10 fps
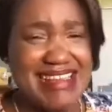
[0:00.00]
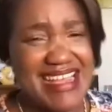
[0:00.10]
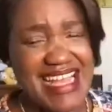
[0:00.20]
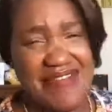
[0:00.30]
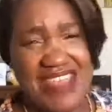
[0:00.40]

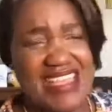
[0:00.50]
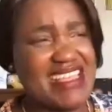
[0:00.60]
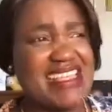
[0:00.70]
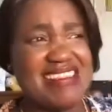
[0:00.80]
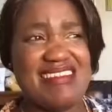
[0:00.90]
I think
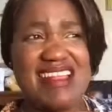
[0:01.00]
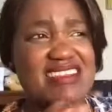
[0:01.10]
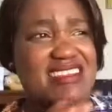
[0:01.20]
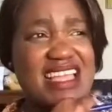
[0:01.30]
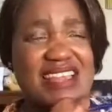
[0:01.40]
the
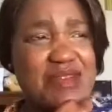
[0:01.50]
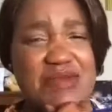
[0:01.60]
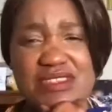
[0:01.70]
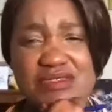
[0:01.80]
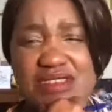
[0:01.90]
last lie
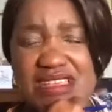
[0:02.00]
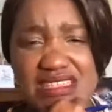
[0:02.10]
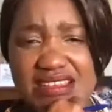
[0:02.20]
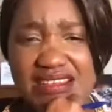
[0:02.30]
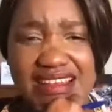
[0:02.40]
maybe 2 weeks
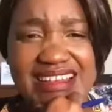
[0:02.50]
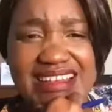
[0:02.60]
ago.